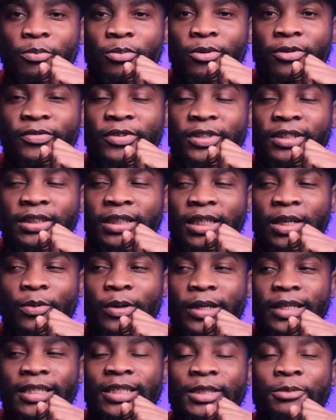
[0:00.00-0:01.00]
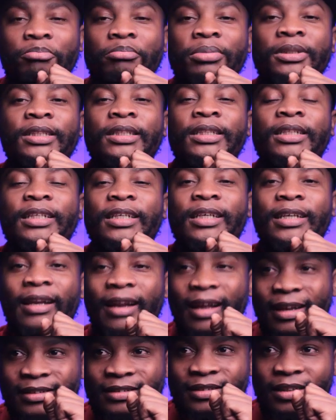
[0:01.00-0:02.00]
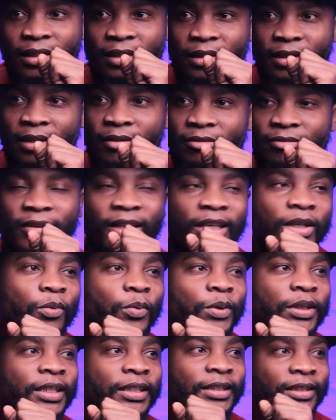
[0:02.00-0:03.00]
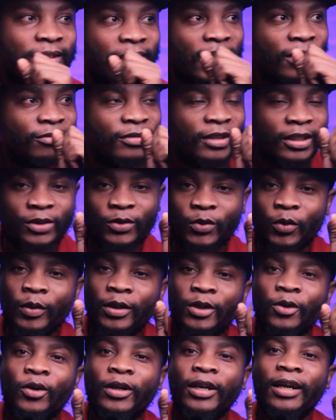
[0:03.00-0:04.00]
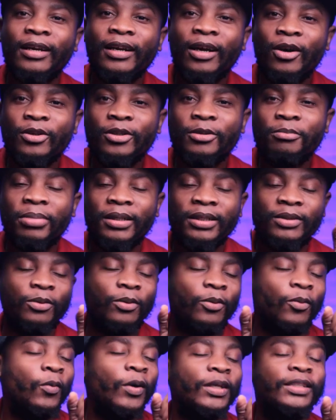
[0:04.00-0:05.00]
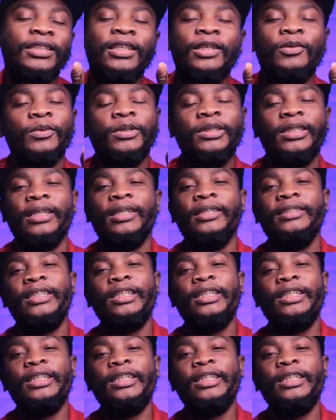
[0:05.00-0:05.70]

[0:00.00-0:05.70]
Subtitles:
Prophet Seer 1 is building in Nigeria. Very weird stuff that's going on around, but what can we say?